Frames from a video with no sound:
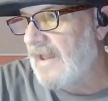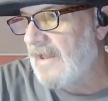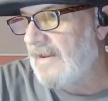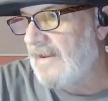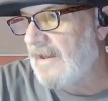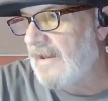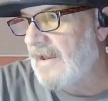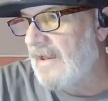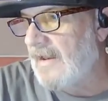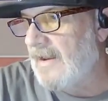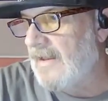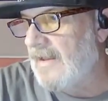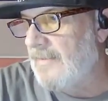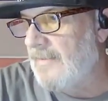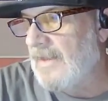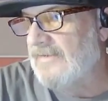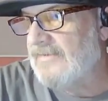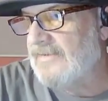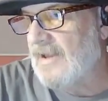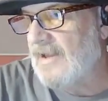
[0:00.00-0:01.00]
Dang it.
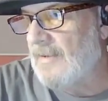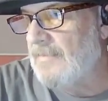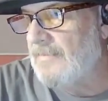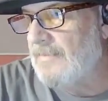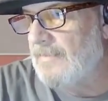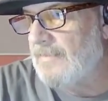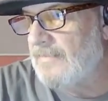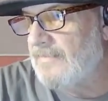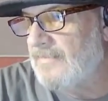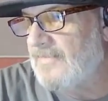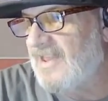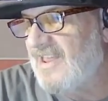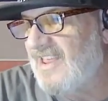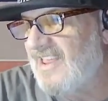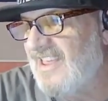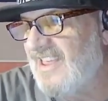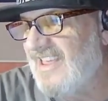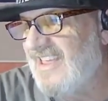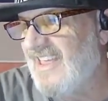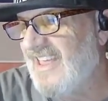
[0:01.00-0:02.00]
Dang it, dang it,
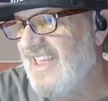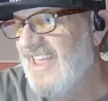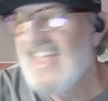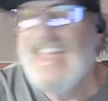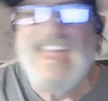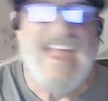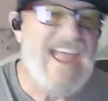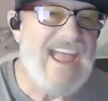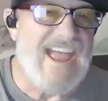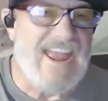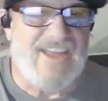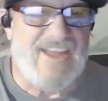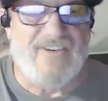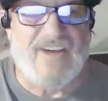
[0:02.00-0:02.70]
dang it. I messed up.